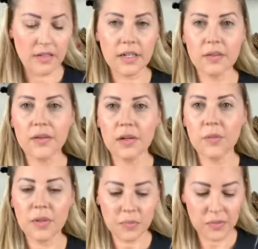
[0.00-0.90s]
I know a lot
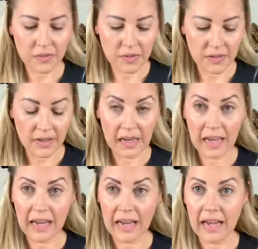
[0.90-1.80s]
of people
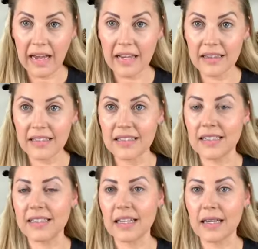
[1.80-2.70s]
these
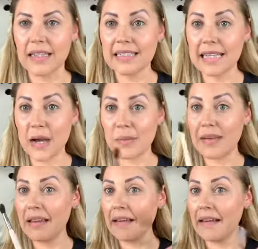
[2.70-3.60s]
days like tap it,